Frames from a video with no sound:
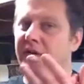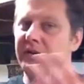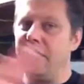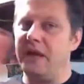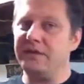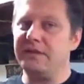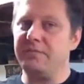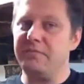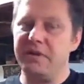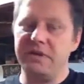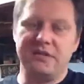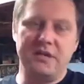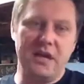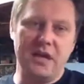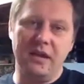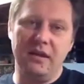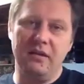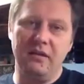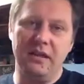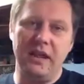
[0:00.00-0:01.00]
Days are
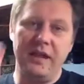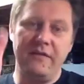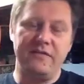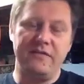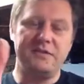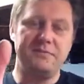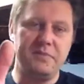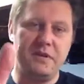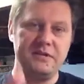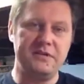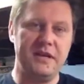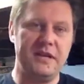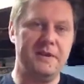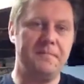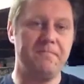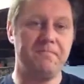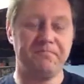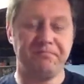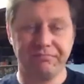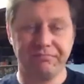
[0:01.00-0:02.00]
busy. Life is busy.